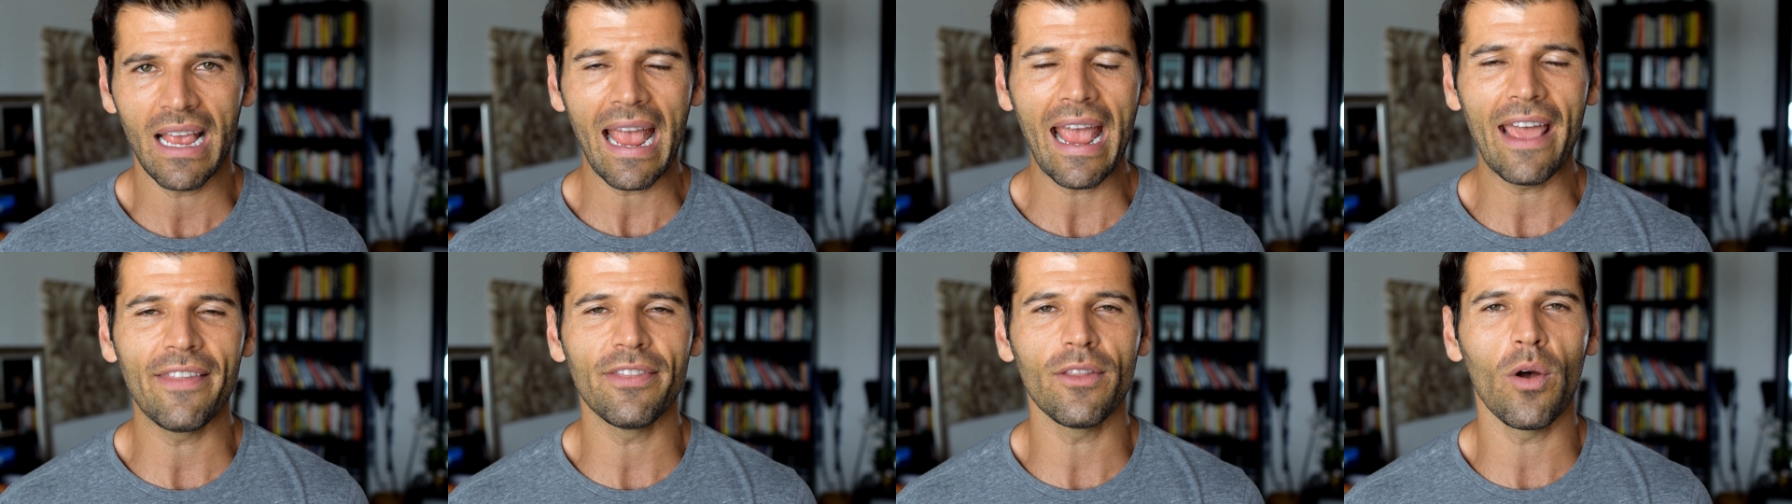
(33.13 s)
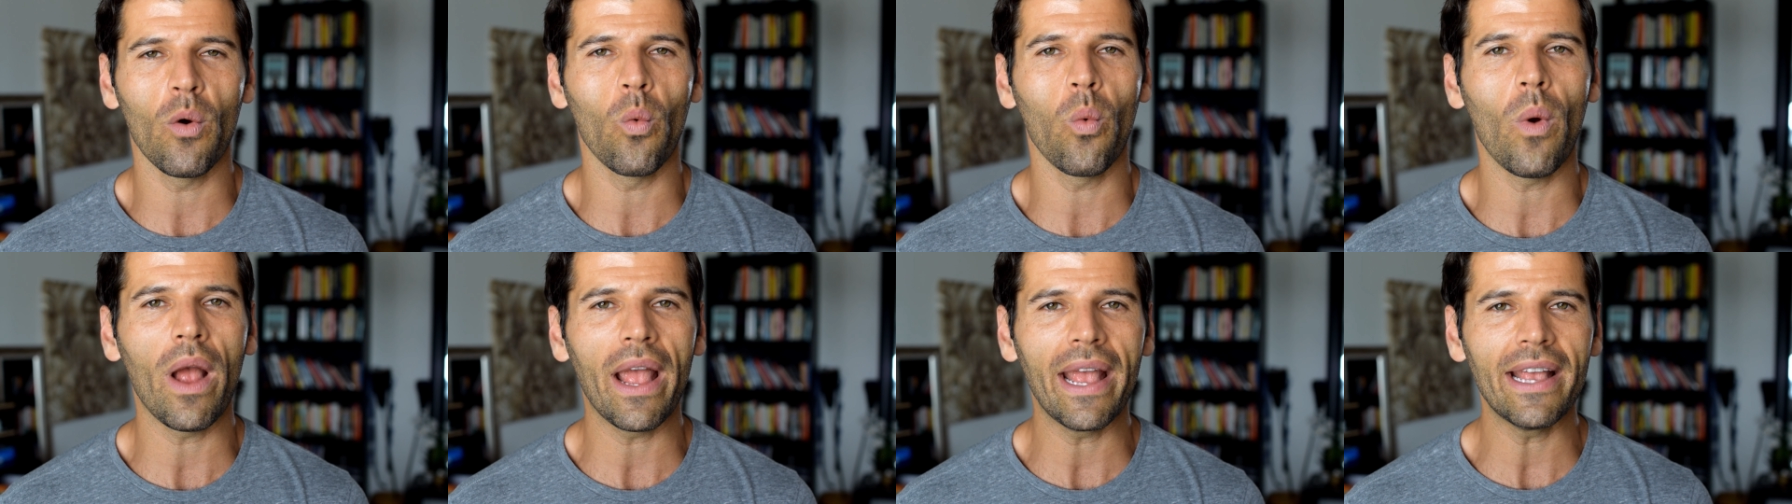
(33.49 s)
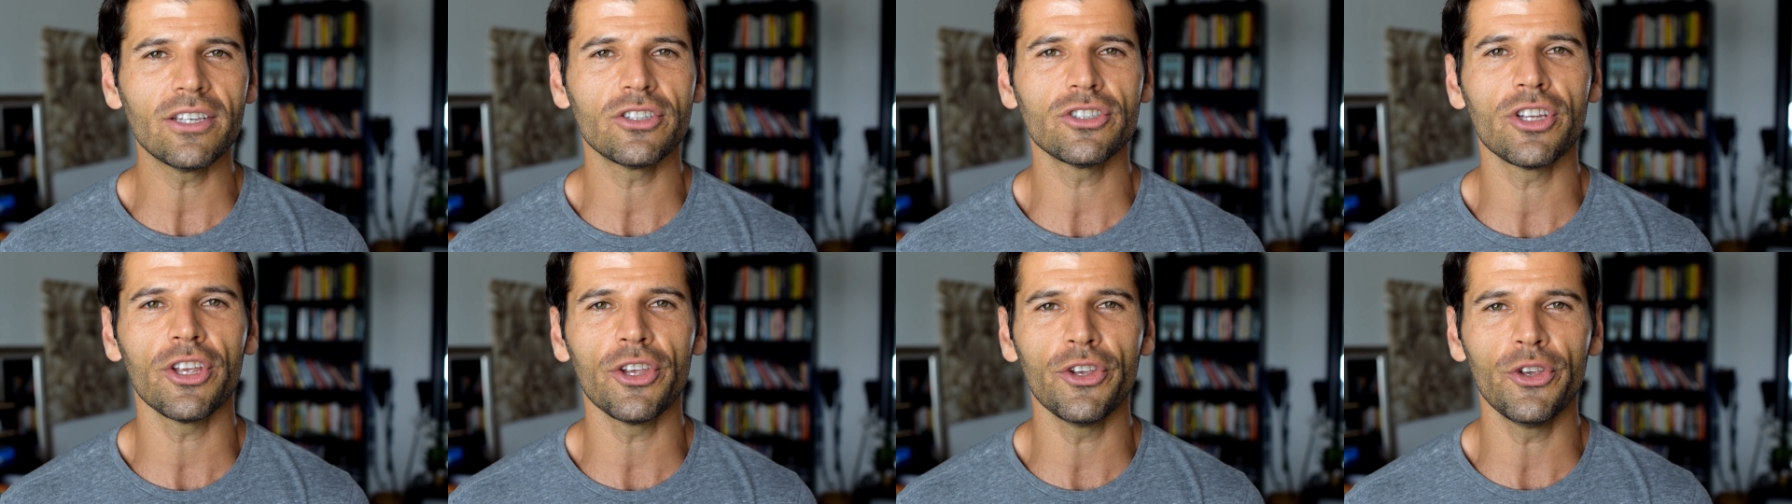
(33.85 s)
and the
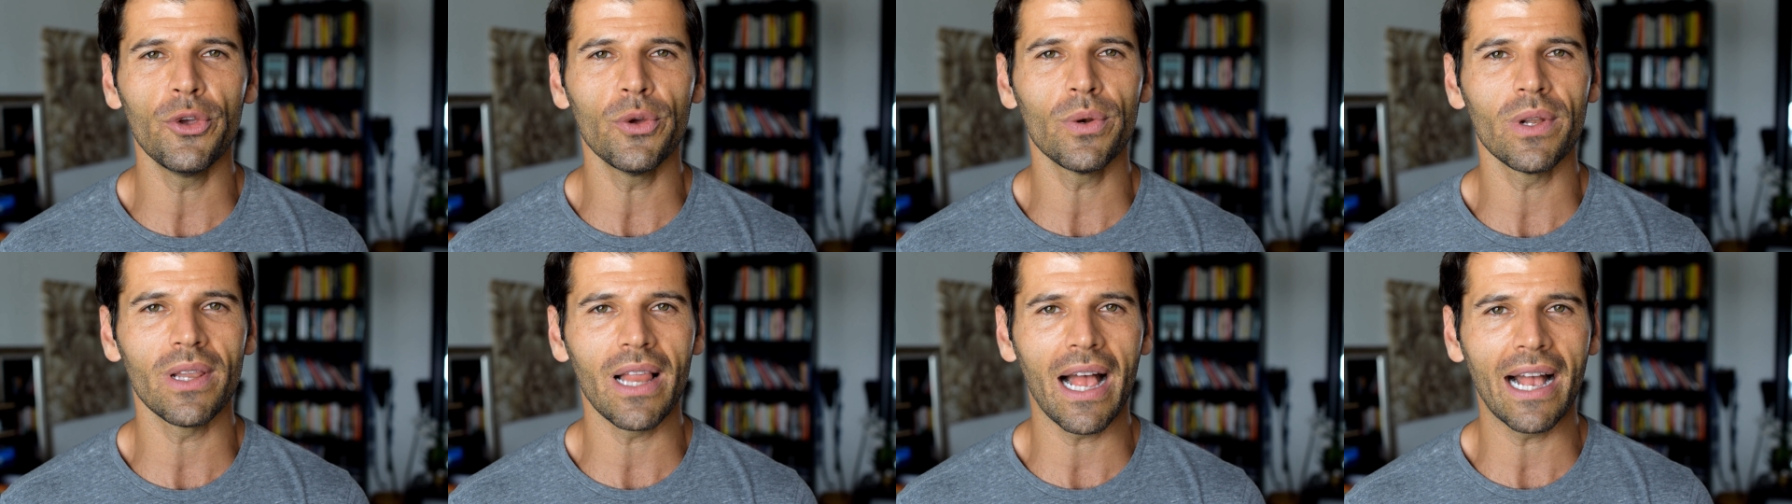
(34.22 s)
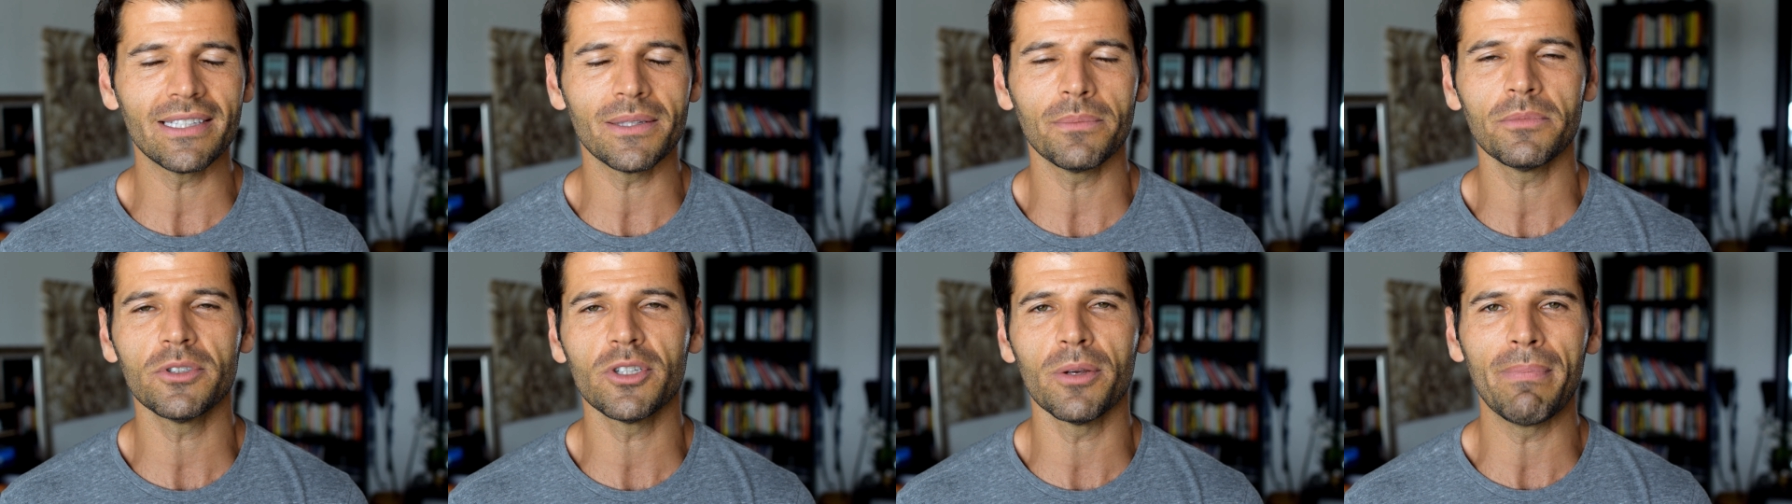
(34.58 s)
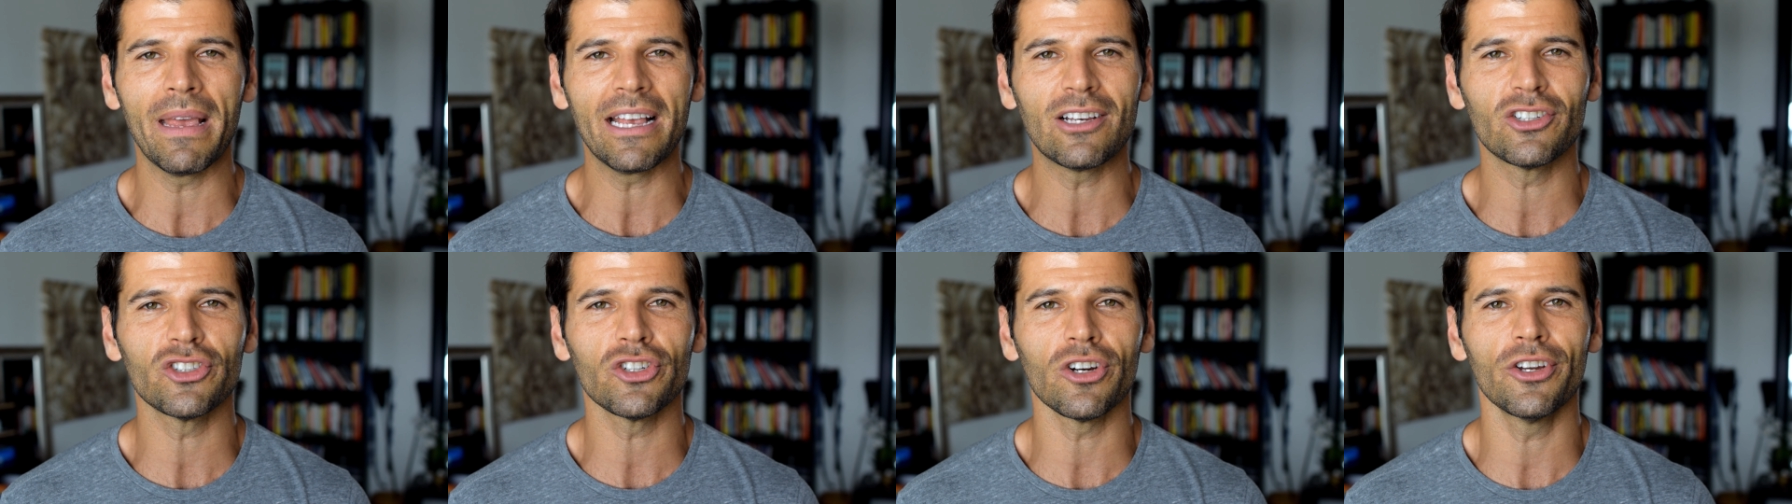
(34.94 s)
ways to utilize them to
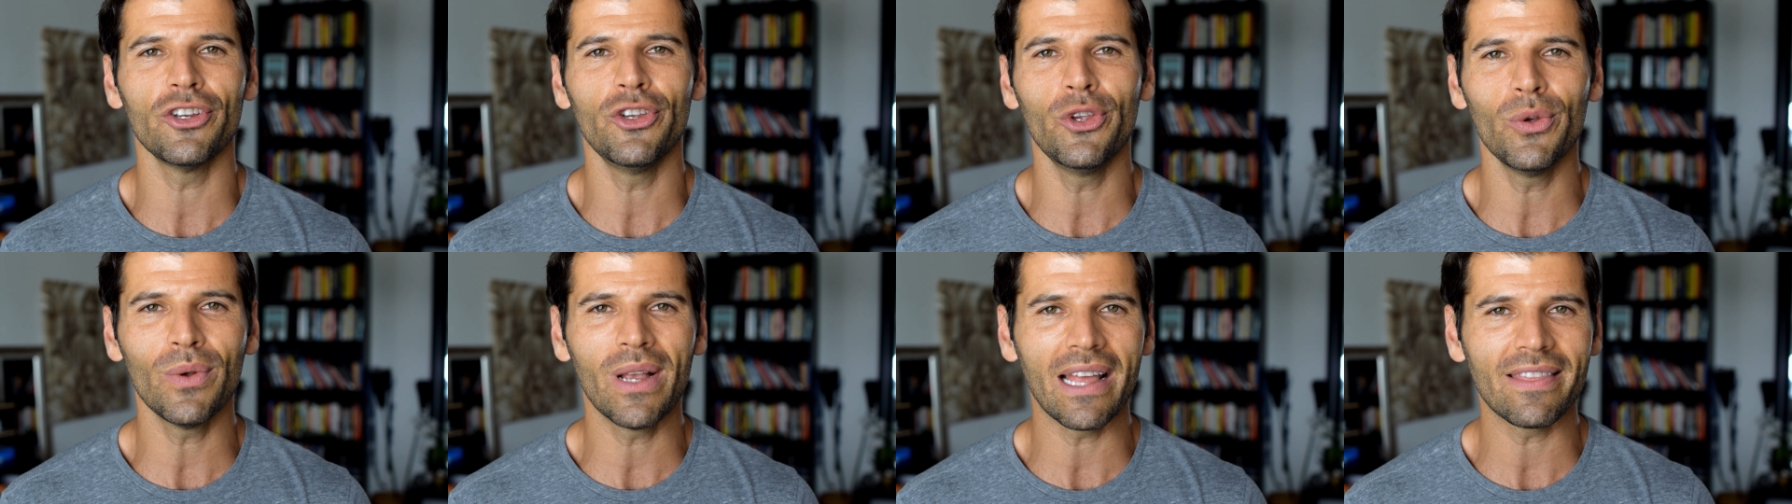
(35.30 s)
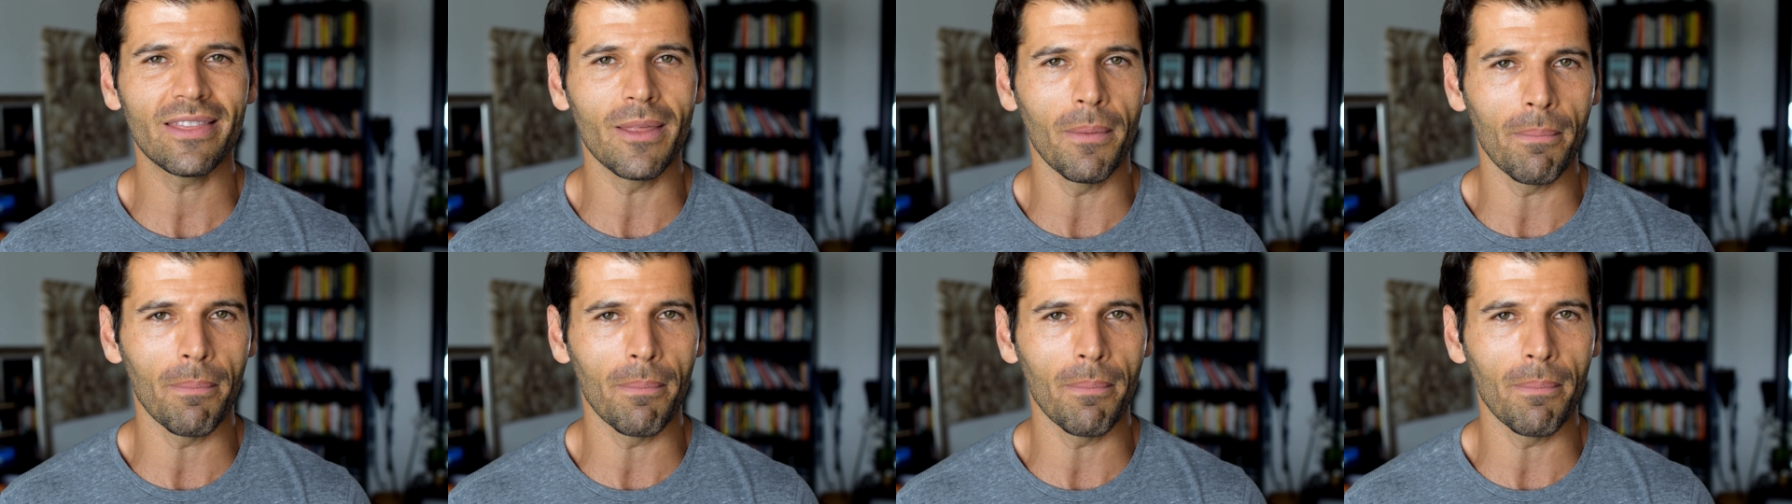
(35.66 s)
make sure you get the